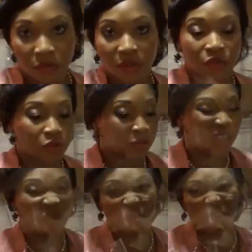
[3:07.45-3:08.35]
you can throw
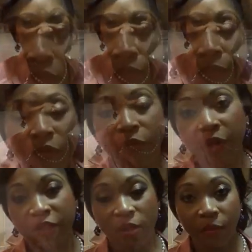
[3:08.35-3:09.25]
that away.
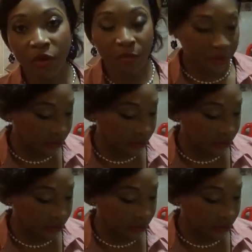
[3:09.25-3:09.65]
Right, so I'm going to be